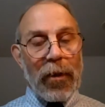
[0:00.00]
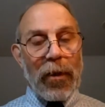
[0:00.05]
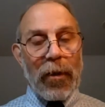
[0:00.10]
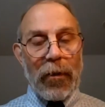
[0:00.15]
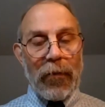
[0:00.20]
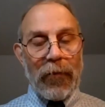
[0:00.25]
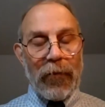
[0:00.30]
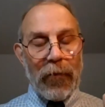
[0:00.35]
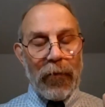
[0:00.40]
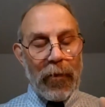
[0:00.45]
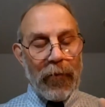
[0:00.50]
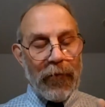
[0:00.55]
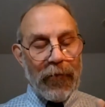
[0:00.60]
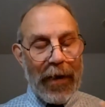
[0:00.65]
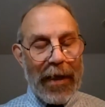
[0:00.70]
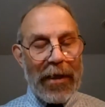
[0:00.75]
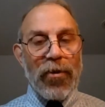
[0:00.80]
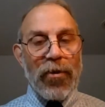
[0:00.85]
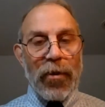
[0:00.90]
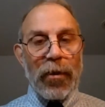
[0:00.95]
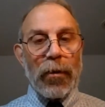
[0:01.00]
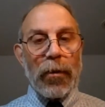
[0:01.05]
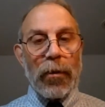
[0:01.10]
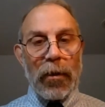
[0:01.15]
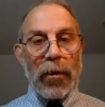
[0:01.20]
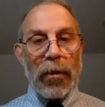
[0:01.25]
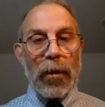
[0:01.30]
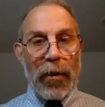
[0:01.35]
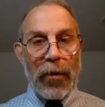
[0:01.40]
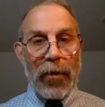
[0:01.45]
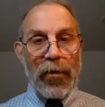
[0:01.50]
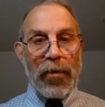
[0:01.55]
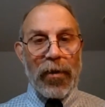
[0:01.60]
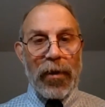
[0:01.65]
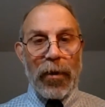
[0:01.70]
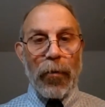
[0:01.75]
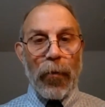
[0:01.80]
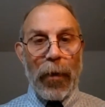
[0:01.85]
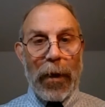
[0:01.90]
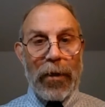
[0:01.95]
conventional
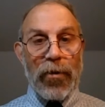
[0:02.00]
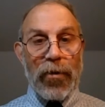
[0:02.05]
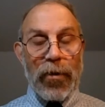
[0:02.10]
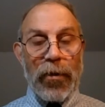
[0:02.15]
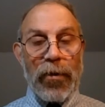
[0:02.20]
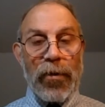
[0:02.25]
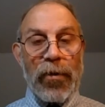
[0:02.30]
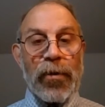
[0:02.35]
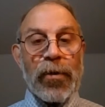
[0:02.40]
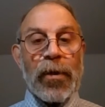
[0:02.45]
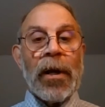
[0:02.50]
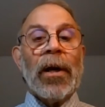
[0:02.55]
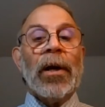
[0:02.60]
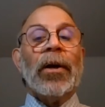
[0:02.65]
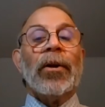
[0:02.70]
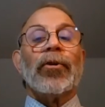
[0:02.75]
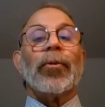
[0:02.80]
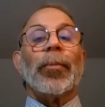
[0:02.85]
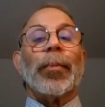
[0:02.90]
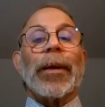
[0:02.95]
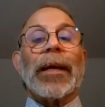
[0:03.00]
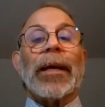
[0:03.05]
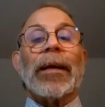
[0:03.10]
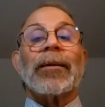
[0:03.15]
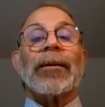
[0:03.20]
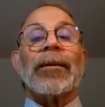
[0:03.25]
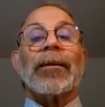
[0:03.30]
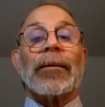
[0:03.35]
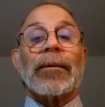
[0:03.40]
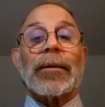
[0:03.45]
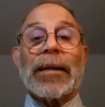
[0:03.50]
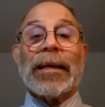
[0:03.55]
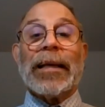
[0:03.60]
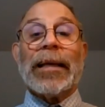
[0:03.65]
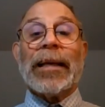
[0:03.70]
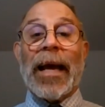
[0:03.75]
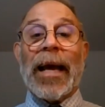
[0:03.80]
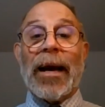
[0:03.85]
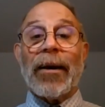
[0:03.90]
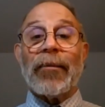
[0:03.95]
considerations to begin to
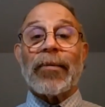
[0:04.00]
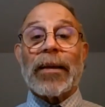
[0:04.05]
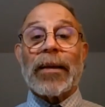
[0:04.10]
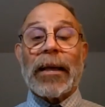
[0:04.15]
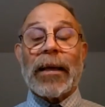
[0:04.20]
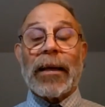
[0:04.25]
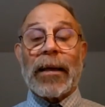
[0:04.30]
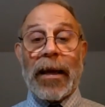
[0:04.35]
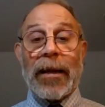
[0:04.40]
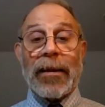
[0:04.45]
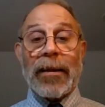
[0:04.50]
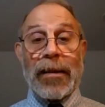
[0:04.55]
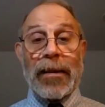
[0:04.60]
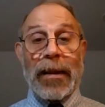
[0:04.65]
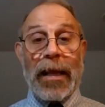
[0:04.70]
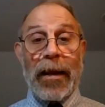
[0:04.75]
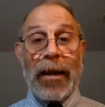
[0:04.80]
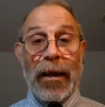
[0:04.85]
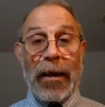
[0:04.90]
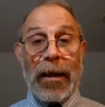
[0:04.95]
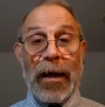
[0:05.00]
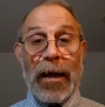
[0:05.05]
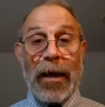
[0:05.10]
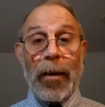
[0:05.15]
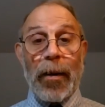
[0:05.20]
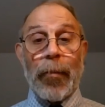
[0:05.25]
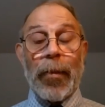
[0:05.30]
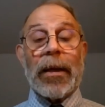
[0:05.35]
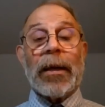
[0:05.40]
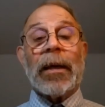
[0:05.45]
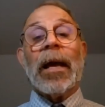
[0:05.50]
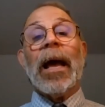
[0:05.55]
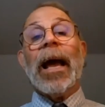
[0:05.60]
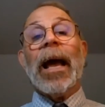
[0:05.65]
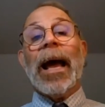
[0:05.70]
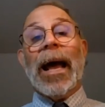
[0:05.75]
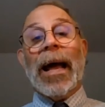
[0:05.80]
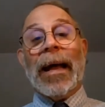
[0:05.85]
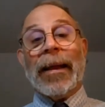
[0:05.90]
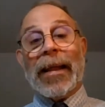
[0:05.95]
lean heavily against that economy,
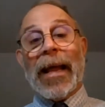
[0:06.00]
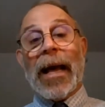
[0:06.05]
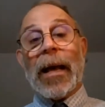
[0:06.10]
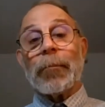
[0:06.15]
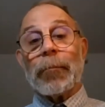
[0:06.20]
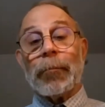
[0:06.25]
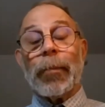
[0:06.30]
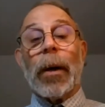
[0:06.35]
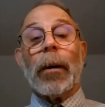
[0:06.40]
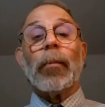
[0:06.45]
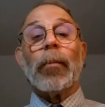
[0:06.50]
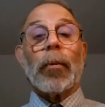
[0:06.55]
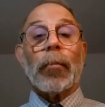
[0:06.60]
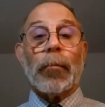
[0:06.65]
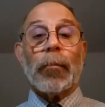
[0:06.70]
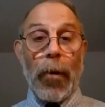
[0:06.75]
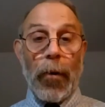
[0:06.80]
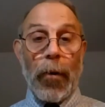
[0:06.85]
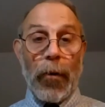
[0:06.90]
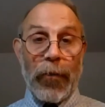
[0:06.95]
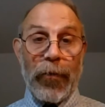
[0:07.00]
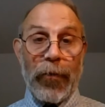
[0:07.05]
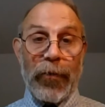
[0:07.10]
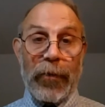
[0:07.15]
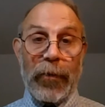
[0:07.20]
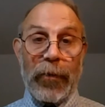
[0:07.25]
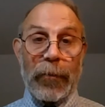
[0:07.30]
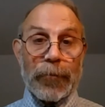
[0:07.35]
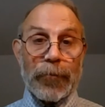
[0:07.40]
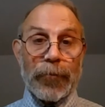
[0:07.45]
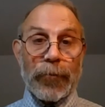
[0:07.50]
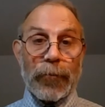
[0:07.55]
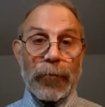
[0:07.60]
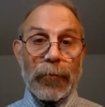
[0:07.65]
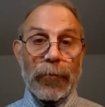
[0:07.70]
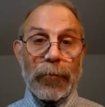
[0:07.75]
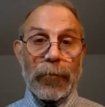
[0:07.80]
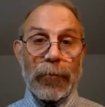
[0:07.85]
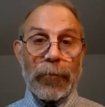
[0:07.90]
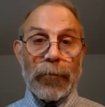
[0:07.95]
and that bubble burst.
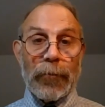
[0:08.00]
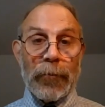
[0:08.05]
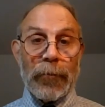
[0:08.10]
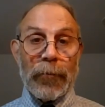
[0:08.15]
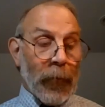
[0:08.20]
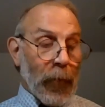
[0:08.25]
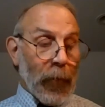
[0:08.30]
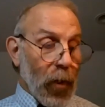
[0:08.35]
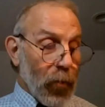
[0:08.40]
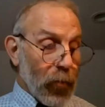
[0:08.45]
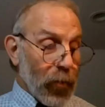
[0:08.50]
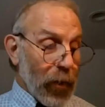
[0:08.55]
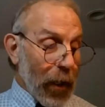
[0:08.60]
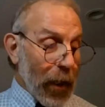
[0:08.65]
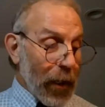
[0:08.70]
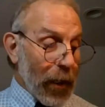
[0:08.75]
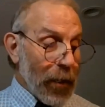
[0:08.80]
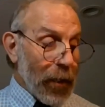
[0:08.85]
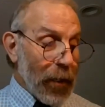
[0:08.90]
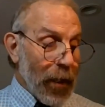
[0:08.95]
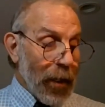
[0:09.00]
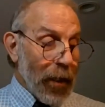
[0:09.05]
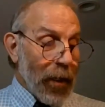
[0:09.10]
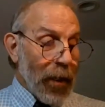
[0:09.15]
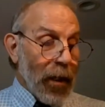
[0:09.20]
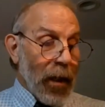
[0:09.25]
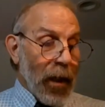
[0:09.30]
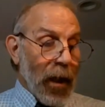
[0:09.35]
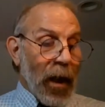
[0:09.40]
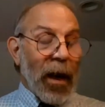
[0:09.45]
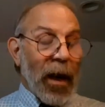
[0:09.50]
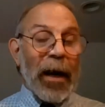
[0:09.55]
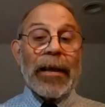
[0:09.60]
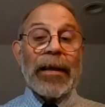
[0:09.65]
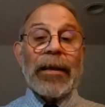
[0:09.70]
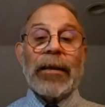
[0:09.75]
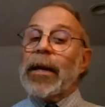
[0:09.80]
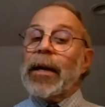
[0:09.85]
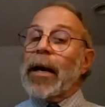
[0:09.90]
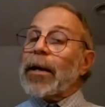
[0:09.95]
Okay.
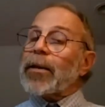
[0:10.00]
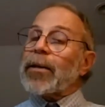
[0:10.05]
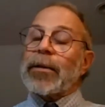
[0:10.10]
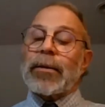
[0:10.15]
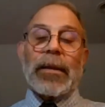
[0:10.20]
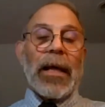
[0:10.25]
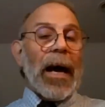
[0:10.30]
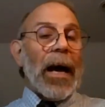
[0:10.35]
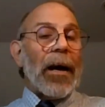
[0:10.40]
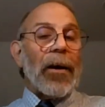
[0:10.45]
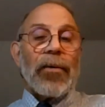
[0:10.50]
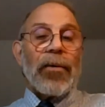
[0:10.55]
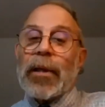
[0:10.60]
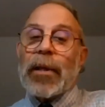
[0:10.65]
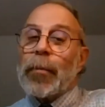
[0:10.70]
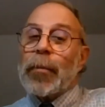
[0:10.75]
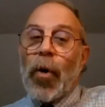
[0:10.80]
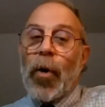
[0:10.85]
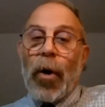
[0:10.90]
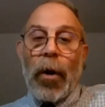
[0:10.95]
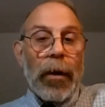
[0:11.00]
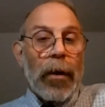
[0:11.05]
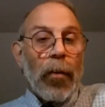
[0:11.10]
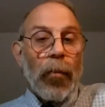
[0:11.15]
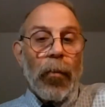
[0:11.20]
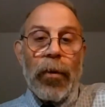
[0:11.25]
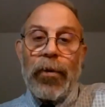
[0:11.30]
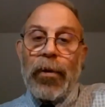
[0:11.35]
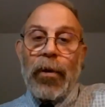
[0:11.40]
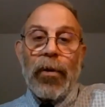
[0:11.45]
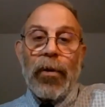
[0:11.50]
Yes, the housing market was